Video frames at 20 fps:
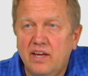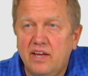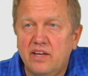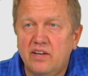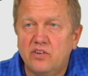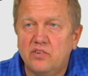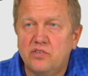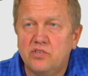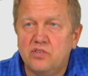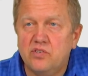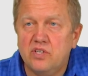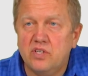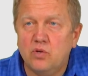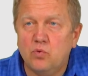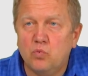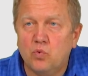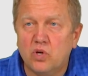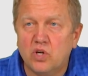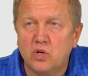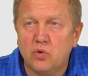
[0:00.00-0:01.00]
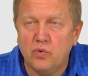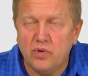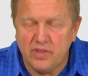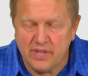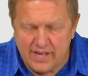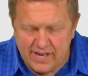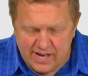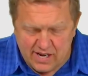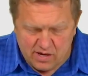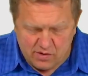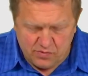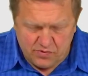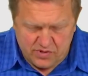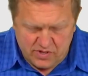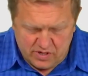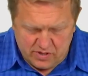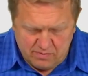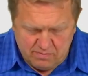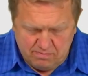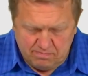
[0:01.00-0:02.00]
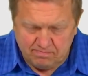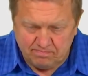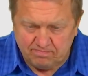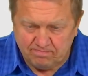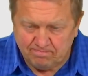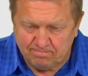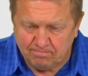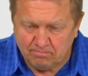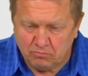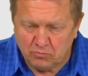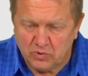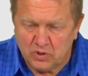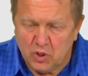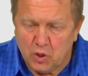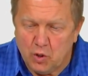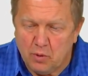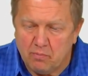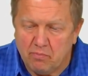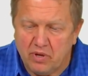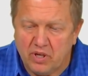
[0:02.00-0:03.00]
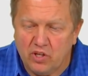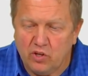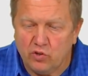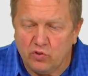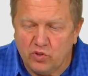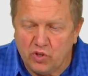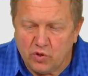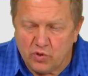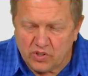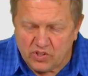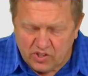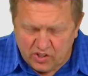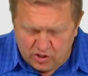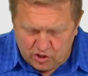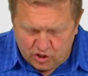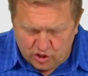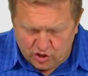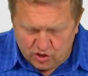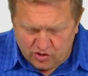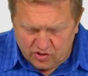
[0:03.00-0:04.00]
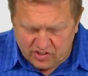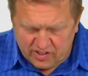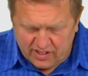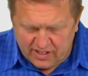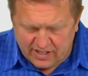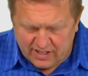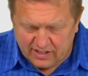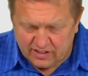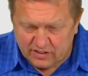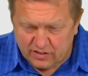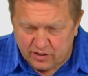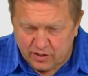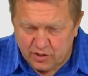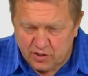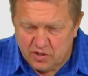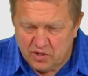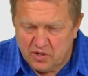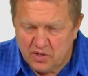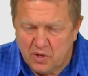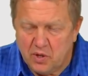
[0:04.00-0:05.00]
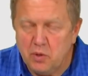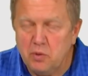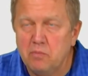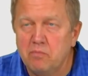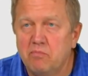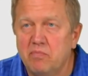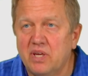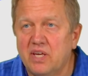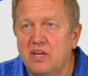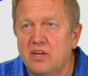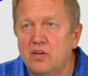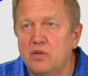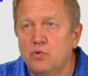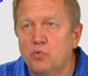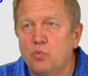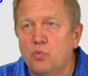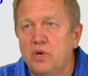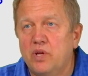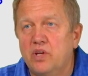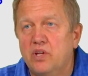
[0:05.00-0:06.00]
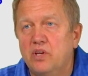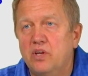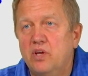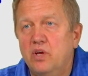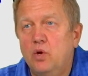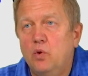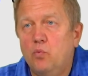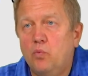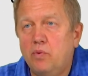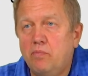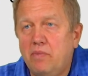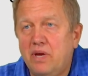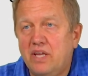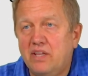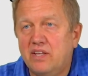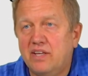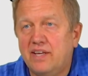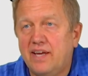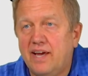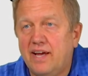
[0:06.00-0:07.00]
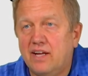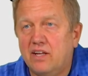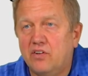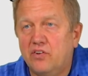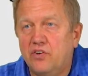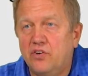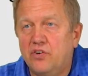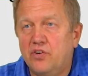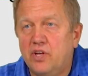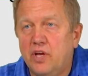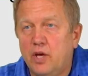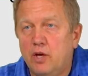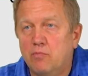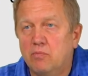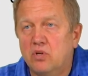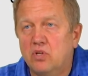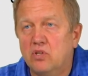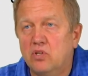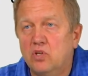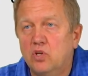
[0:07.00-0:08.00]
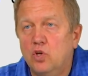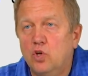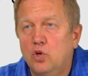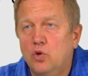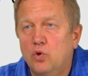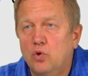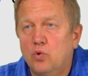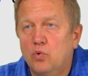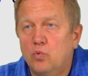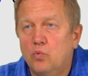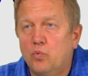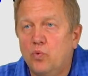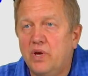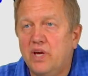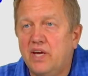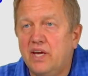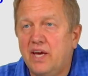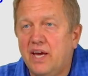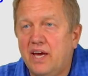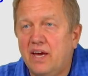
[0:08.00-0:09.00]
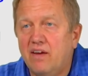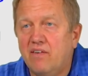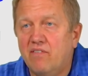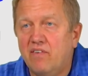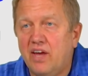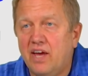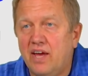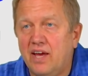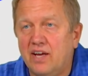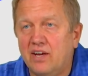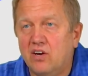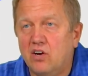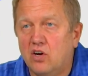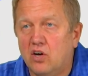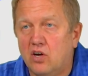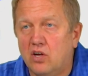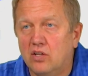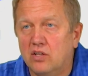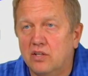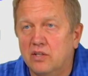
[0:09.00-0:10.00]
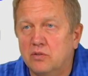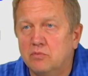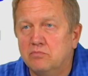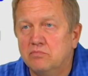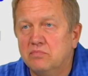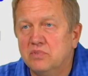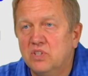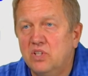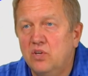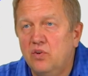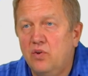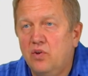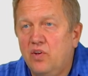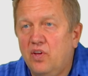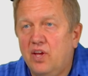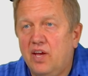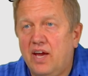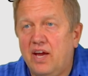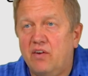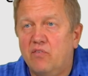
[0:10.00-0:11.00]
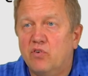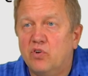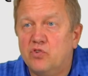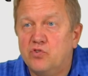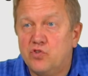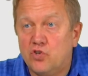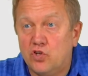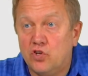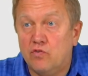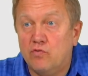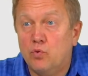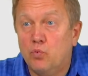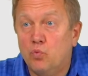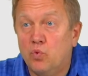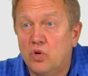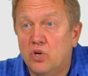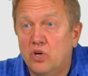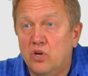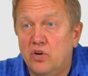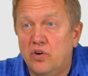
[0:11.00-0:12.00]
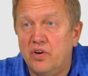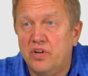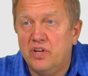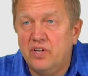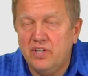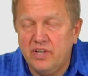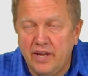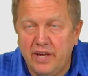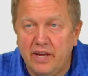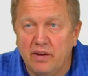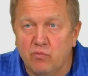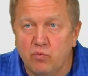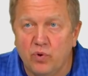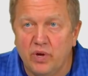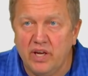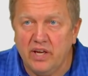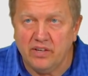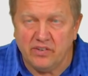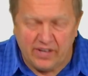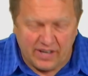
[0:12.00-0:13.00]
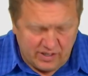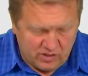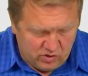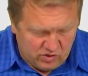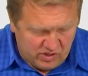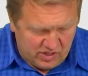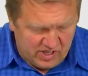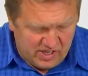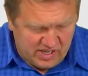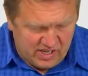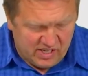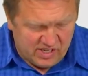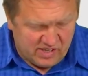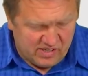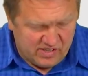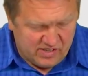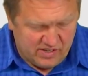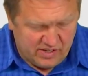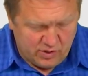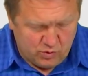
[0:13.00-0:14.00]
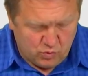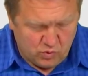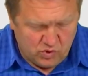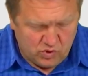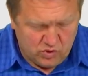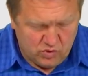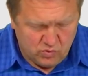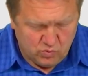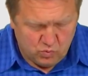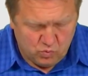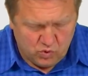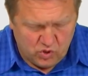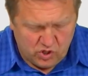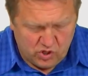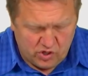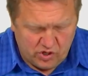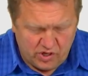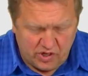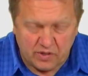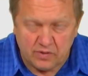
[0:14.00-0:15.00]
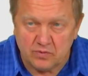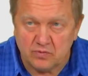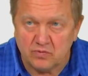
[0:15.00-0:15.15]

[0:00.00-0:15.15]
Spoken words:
It'll still work without them, but you'll notice it turns color because when we made the calendar table, we gave a column a reserved word. Day of week is actually a SQL word.